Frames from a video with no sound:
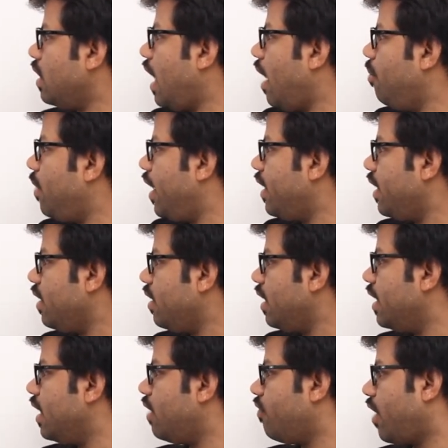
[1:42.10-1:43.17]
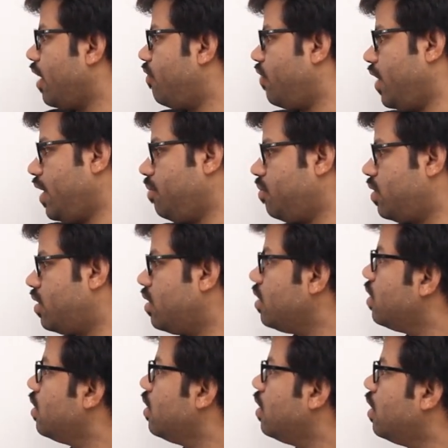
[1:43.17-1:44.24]
I am writing here wife names.
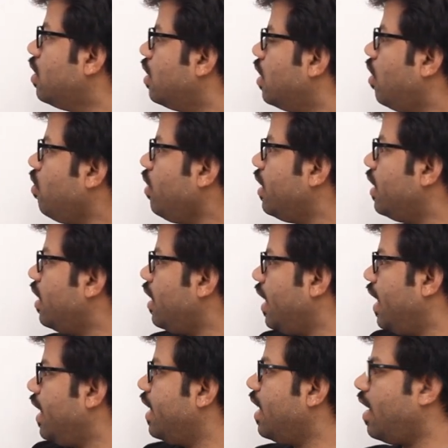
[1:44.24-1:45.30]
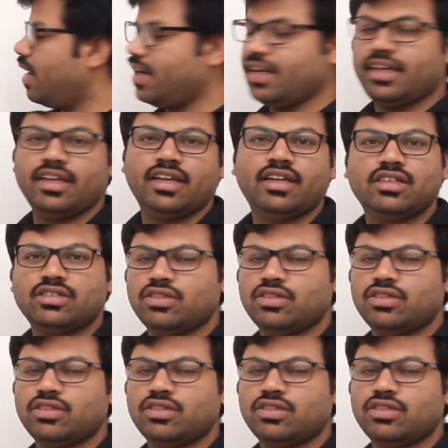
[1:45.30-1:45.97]
Now here area ID.